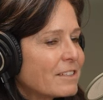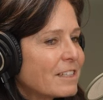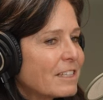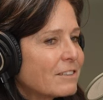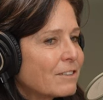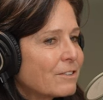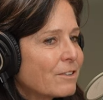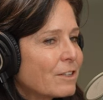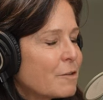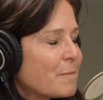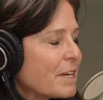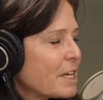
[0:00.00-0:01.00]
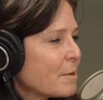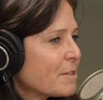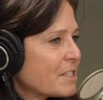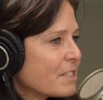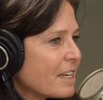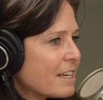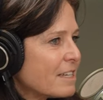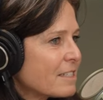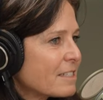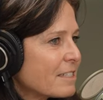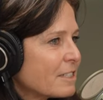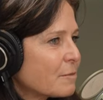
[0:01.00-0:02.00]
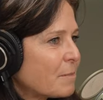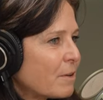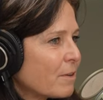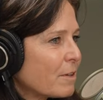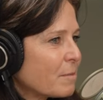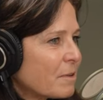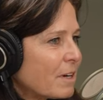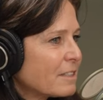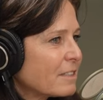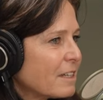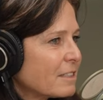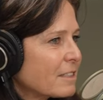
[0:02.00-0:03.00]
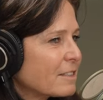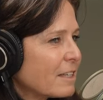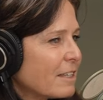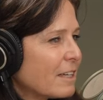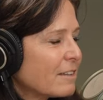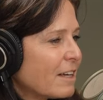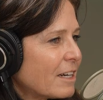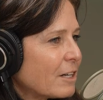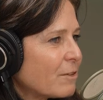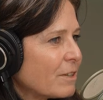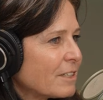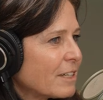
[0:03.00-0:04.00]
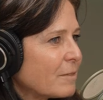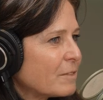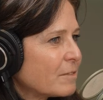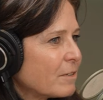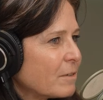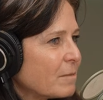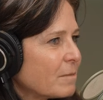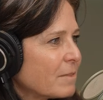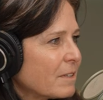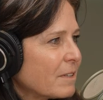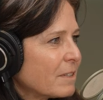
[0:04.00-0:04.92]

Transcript: they learn that making mistakes is part of the process because I think a lot of grit comes from